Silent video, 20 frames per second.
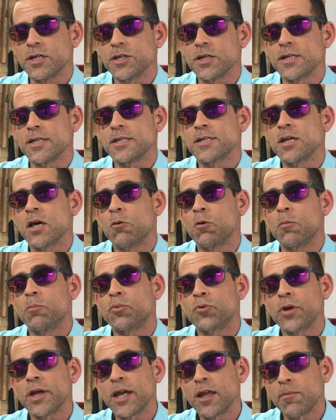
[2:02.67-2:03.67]
engines will
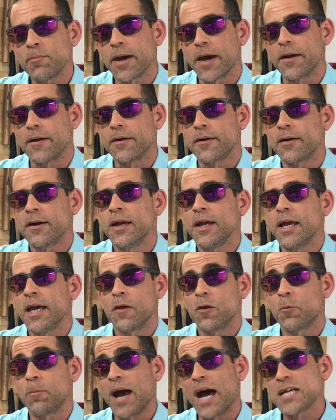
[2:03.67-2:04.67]
breathe better,
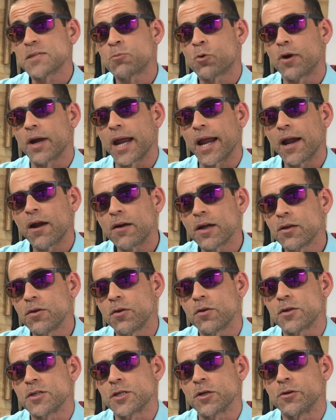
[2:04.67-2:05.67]
they'll pass more air
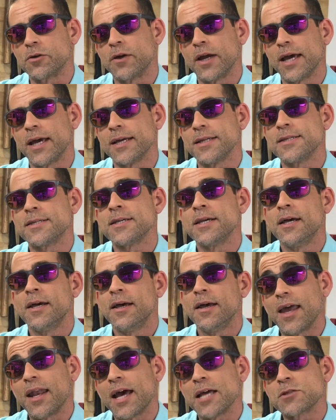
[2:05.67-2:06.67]
into their cylinder heads,
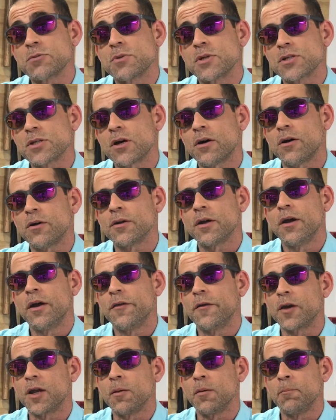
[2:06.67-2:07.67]
and as a result,
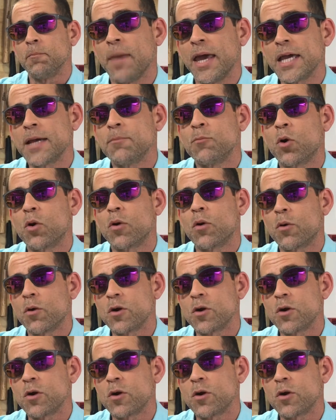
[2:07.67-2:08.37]
they're gonna make more